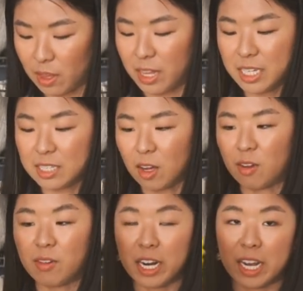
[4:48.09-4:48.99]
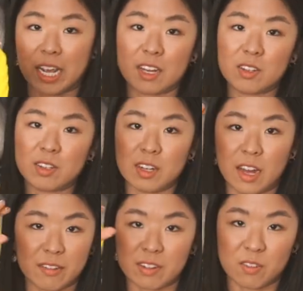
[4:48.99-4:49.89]
This already,
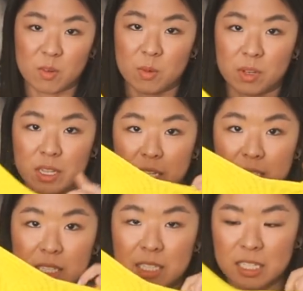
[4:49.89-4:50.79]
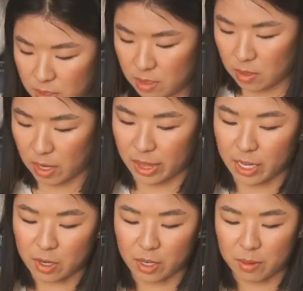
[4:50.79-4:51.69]
I've never worn this. I
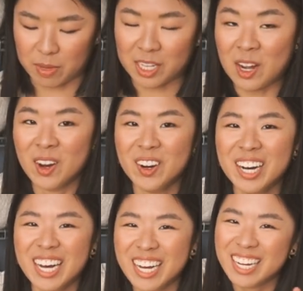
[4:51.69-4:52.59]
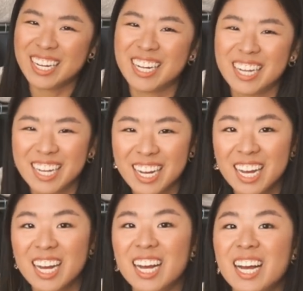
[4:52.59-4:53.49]
think I'll keep it though.
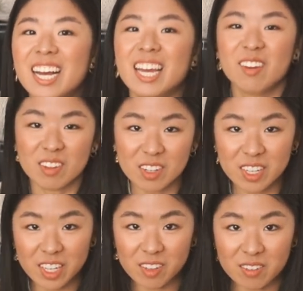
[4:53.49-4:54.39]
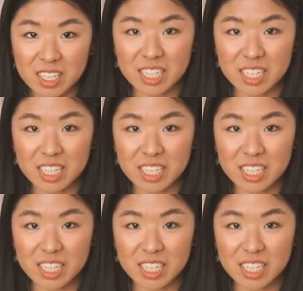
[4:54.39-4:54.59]
It would look cute with